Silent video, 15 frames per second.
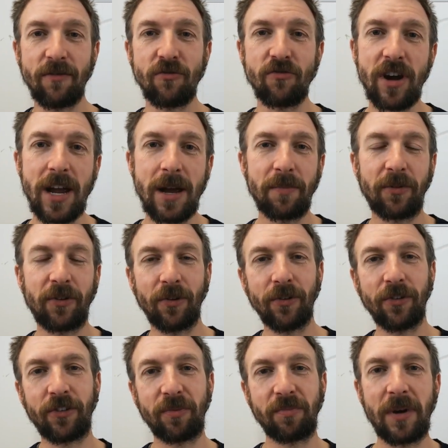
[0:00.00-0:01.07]
ripped or
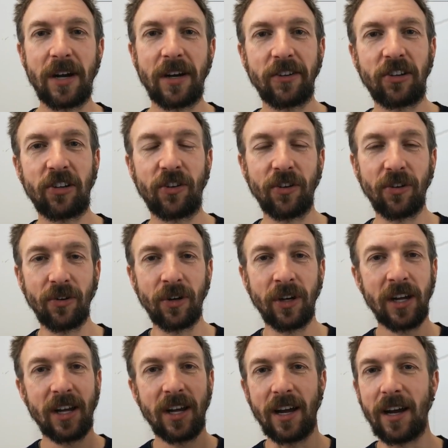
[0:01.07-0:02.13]
smudged or
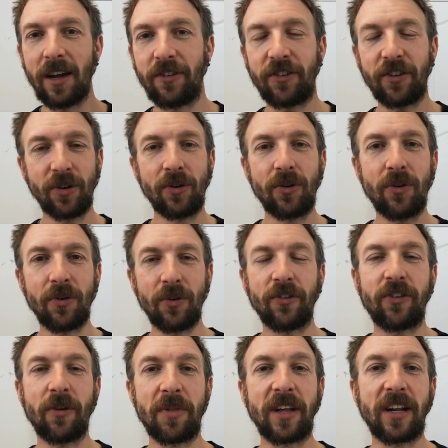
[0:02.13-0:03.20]
torn or
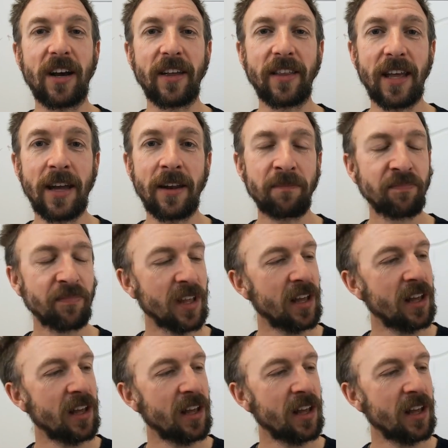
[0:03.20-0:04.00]
something like that.